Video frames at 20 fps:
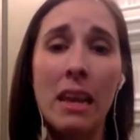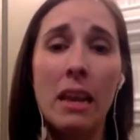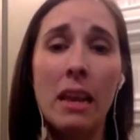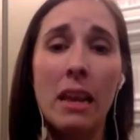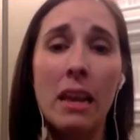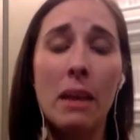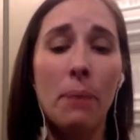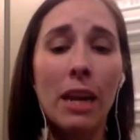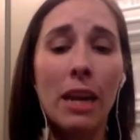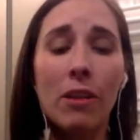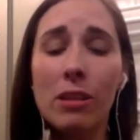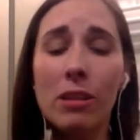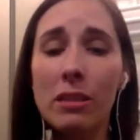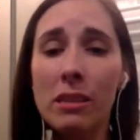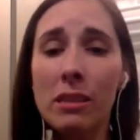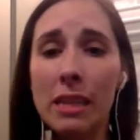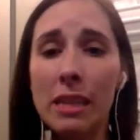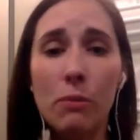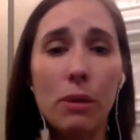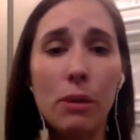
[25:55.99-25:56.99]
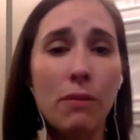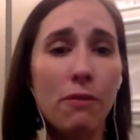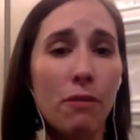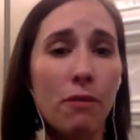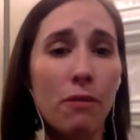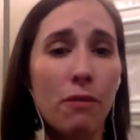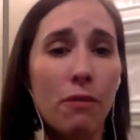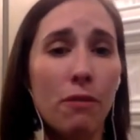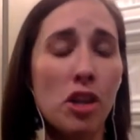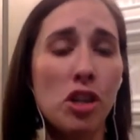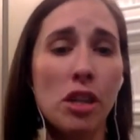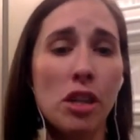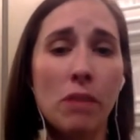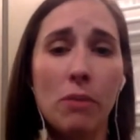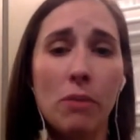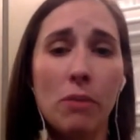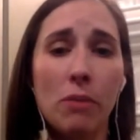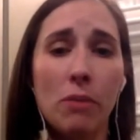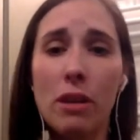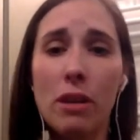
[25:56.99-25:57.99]
it parents is. get refreshed and
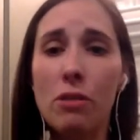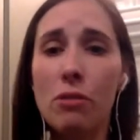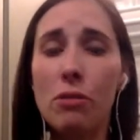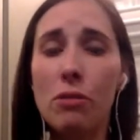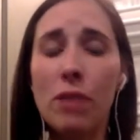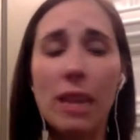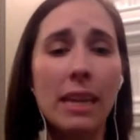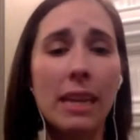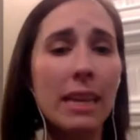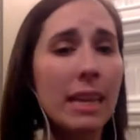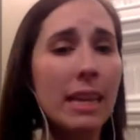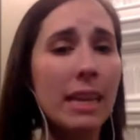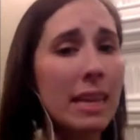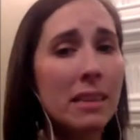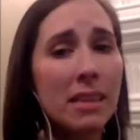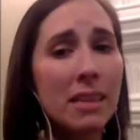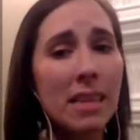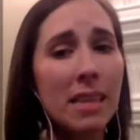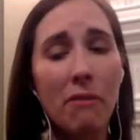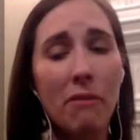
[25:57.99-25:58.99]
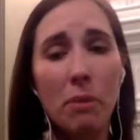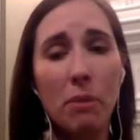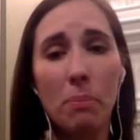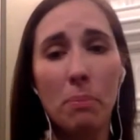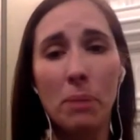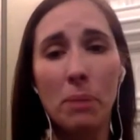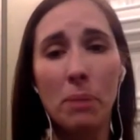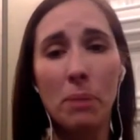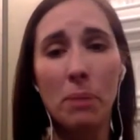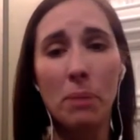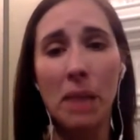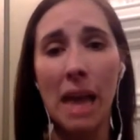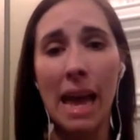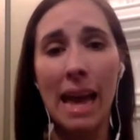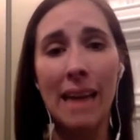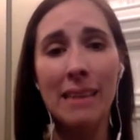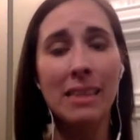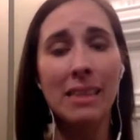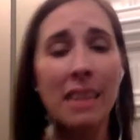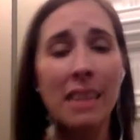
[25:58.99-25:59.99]
renewed, and kids have a
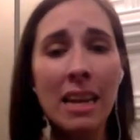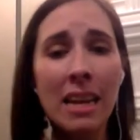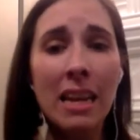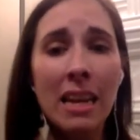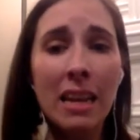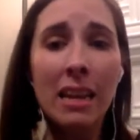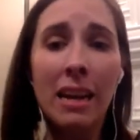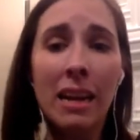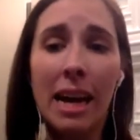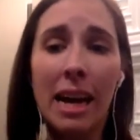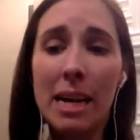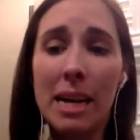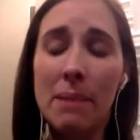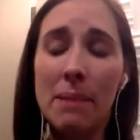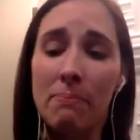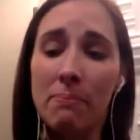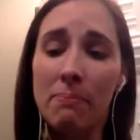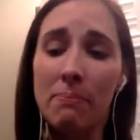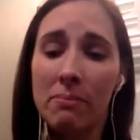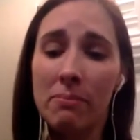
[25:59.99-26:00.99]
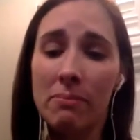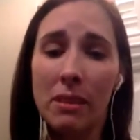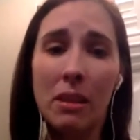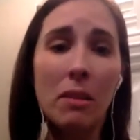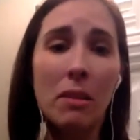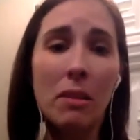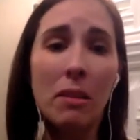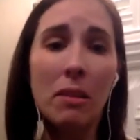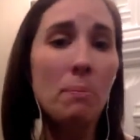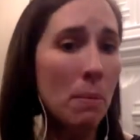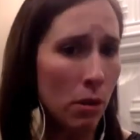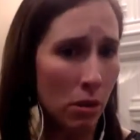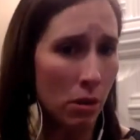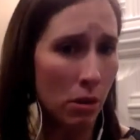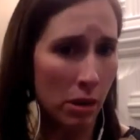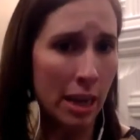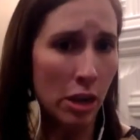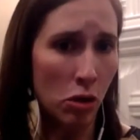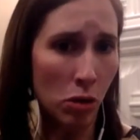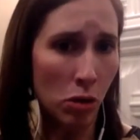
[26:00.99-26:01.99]
blast. And um, maybe,
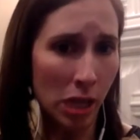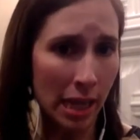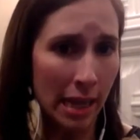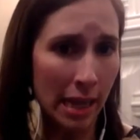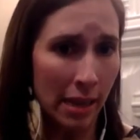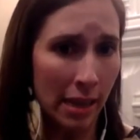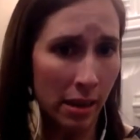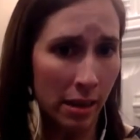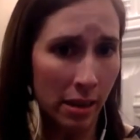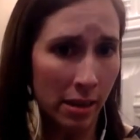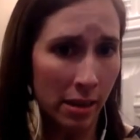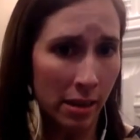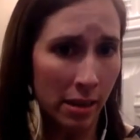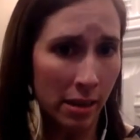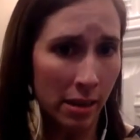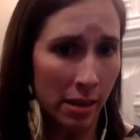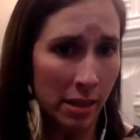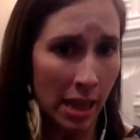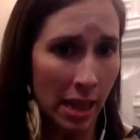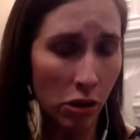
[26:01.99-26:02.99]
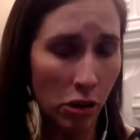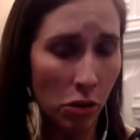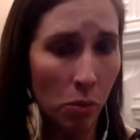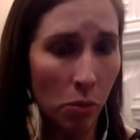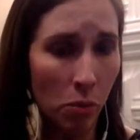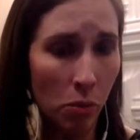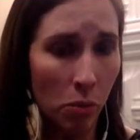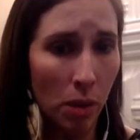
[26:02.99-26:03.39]
can you link to that on your